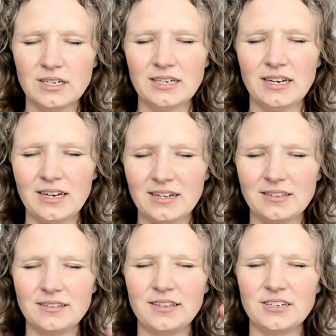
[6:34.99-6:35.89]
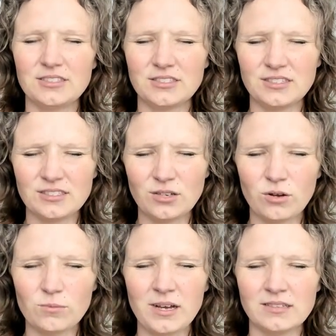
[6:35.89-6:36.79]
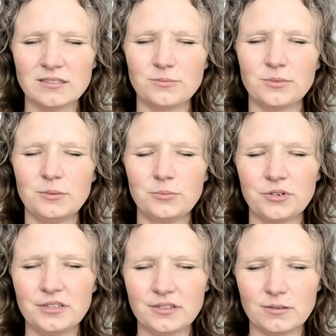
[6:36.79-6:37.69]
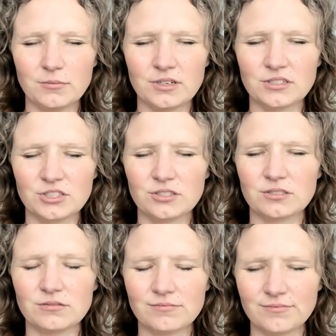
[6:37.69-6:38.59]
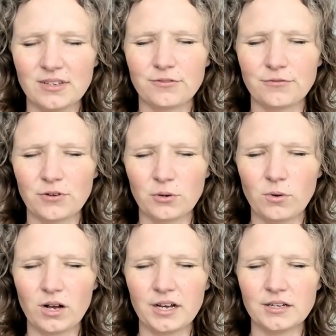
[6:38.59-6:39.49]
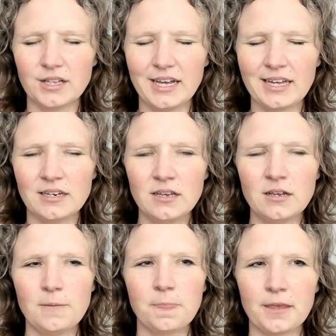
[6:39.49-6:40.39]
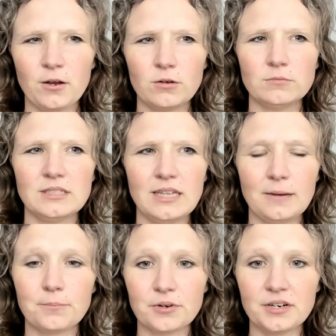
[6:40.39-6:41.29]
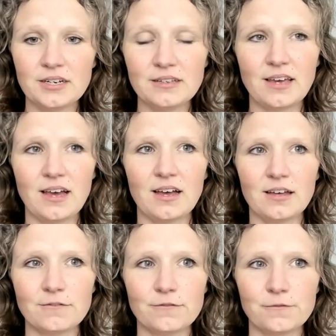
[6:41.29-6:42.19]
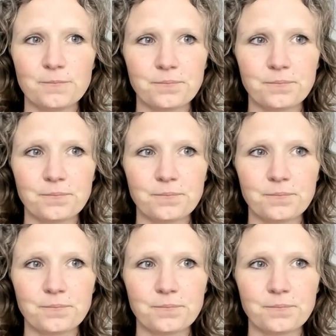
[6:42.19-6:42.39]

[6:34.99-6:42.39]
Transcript: And there's this home hasn't been breathing much for a while. And homes that breathe have,